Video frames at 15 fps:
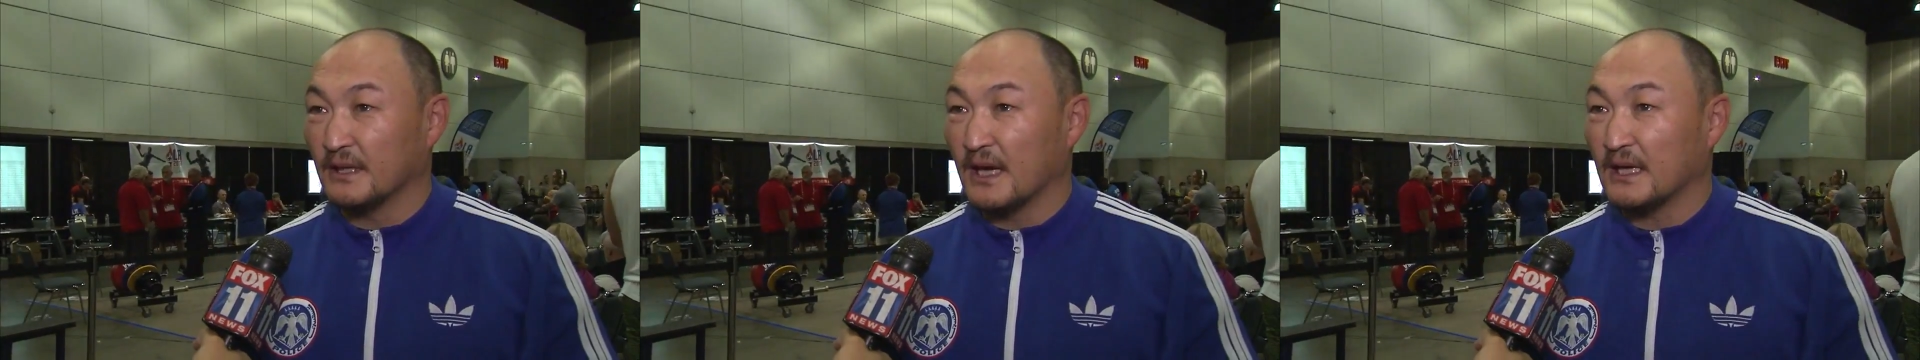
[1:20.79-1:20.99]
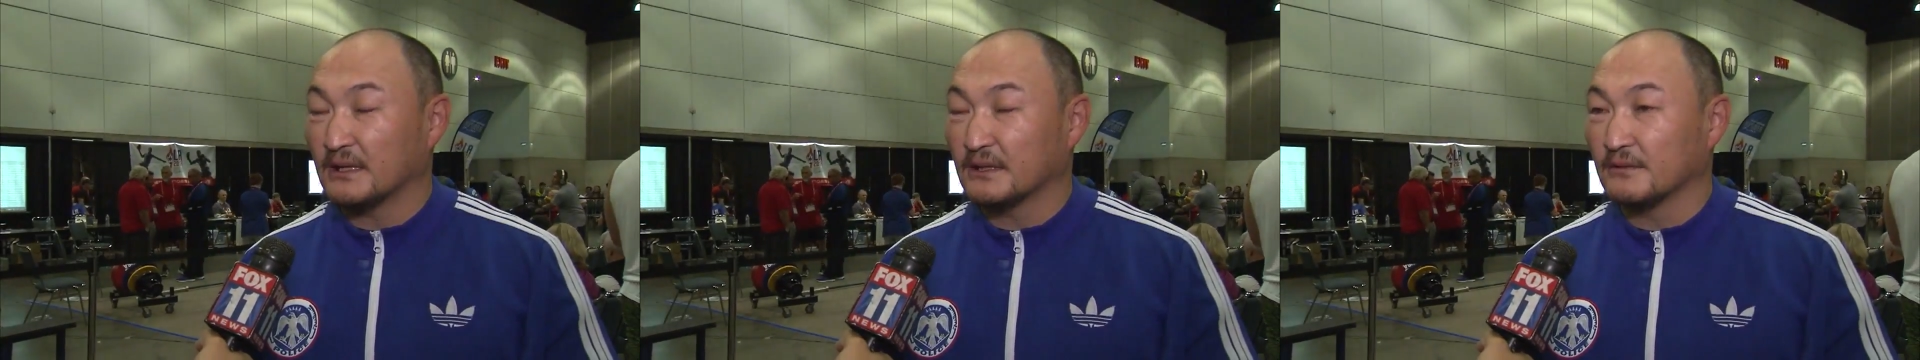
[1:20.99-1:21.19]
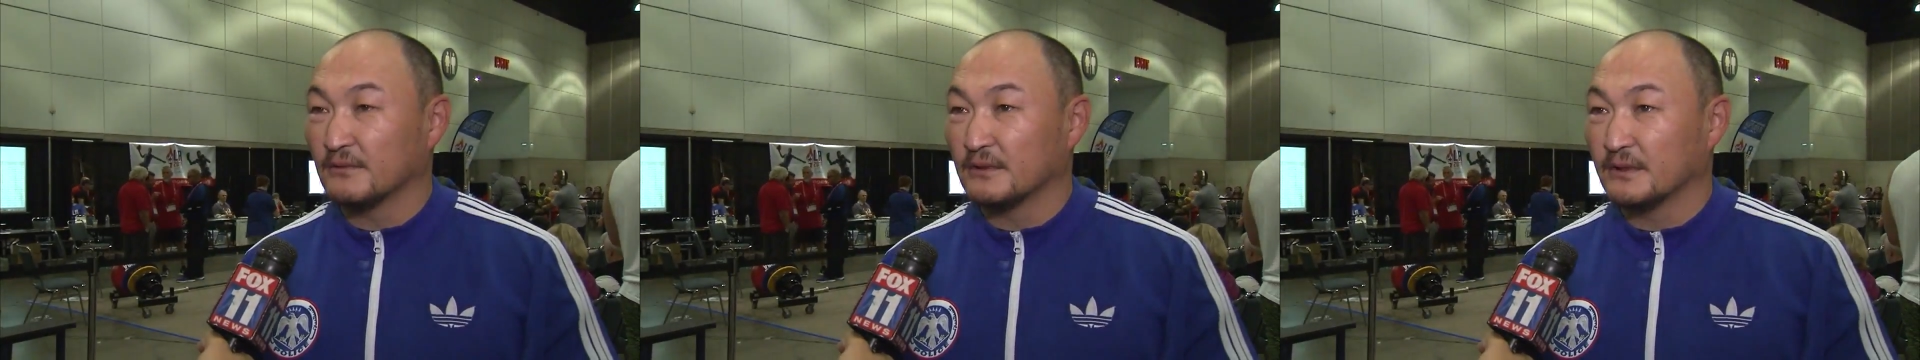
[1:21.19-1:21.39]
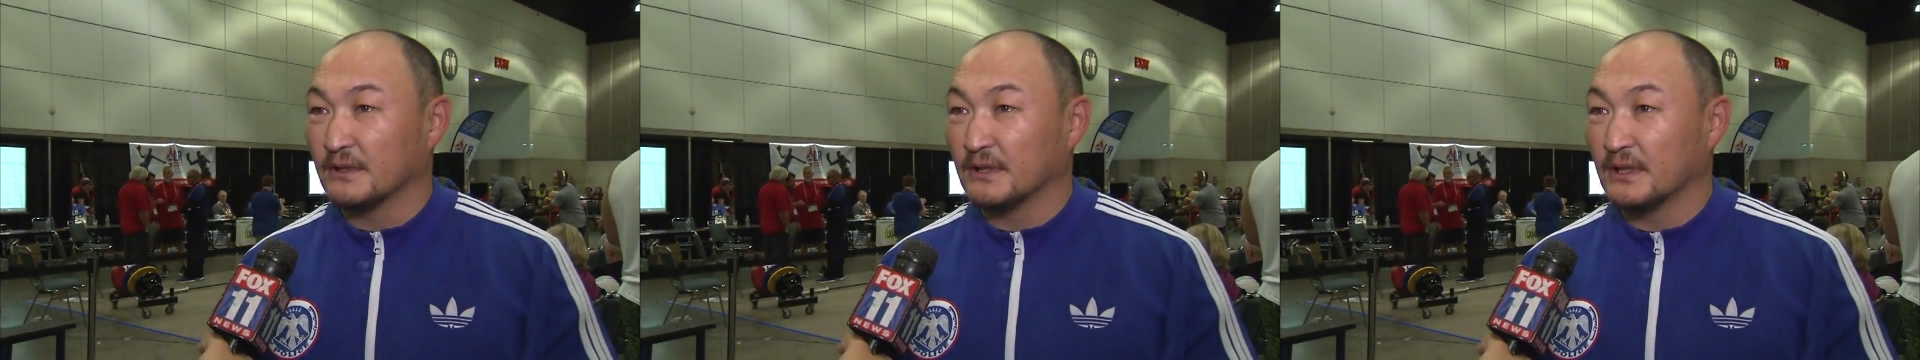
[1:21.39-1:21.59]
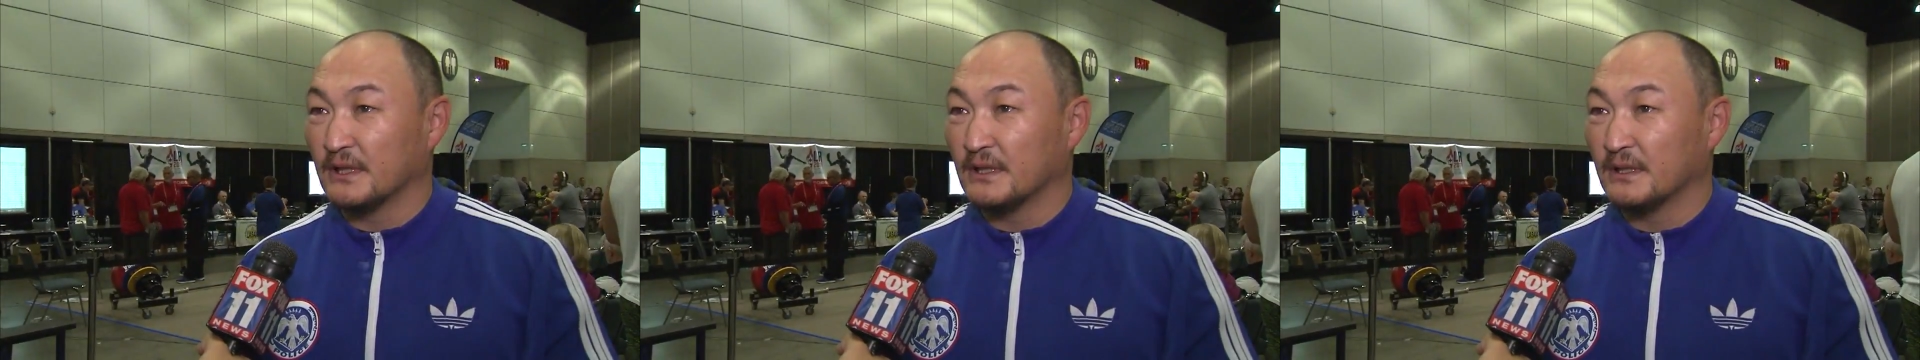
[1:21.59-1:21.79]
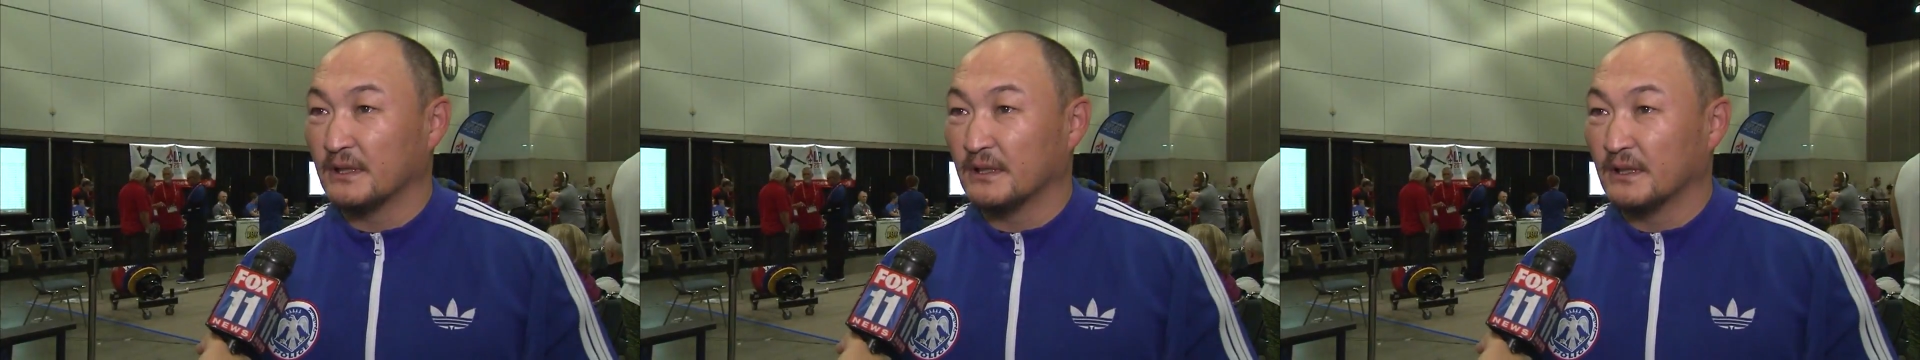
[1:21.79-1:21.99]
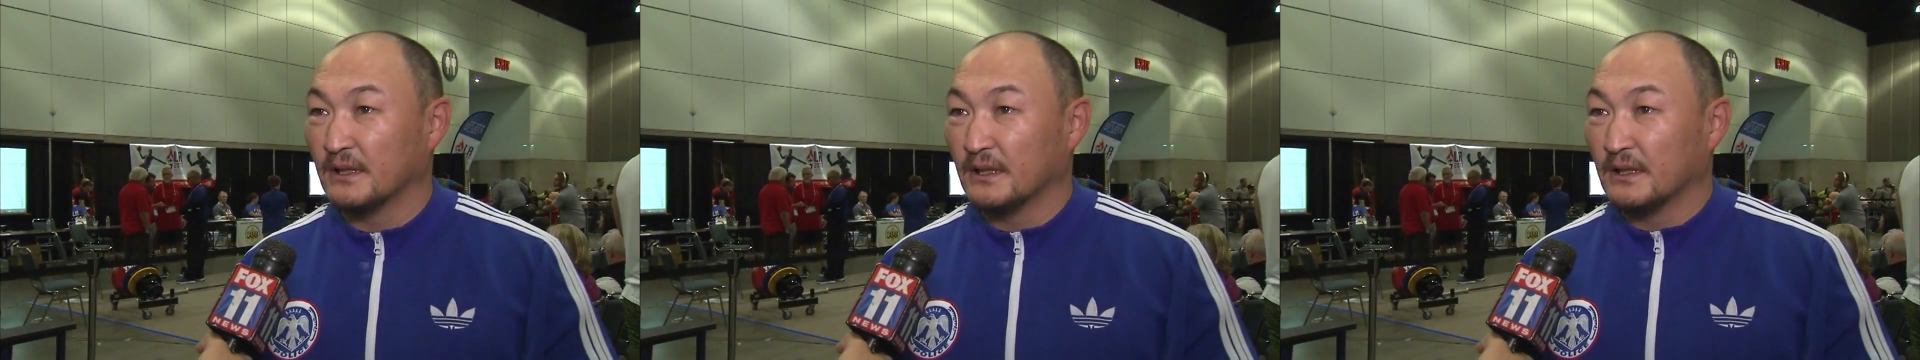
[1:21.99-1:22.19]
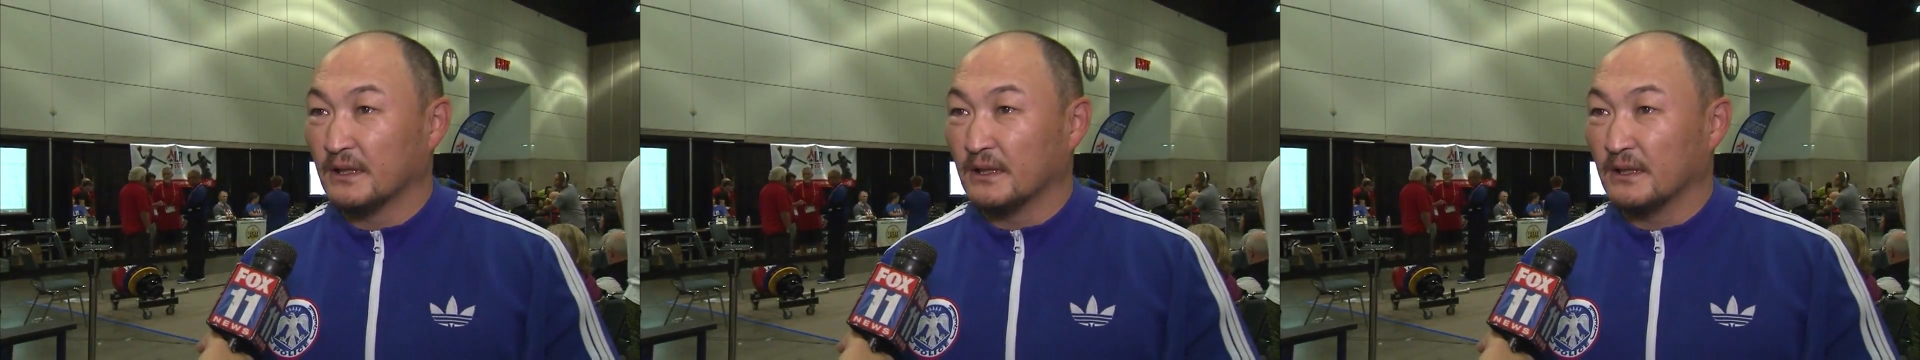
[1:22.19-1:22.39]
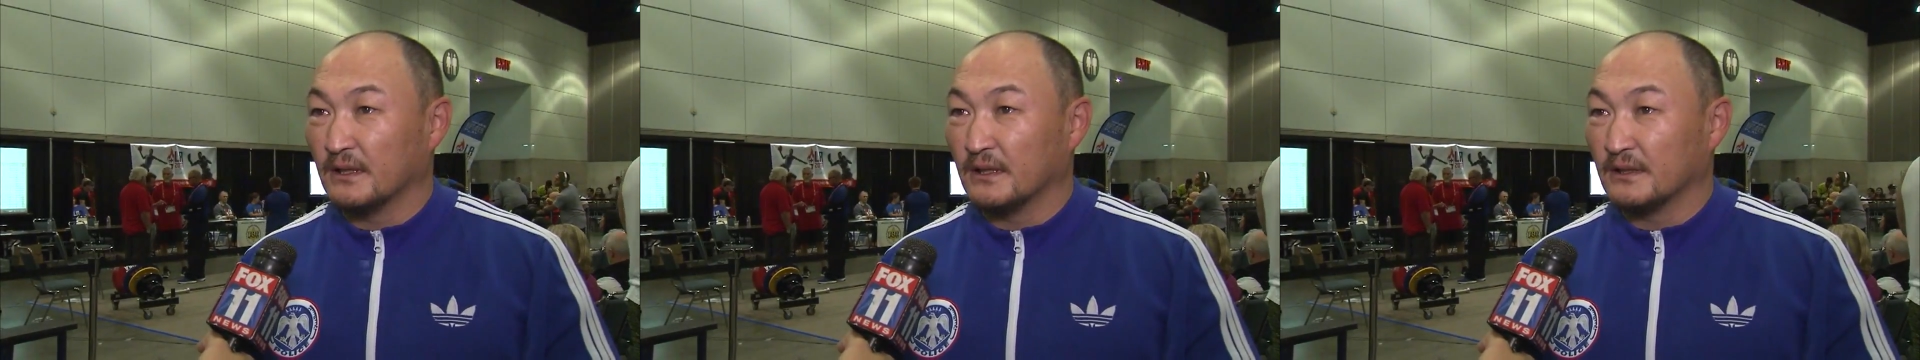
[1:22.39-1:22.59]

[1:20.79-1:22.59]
So for people like Mike,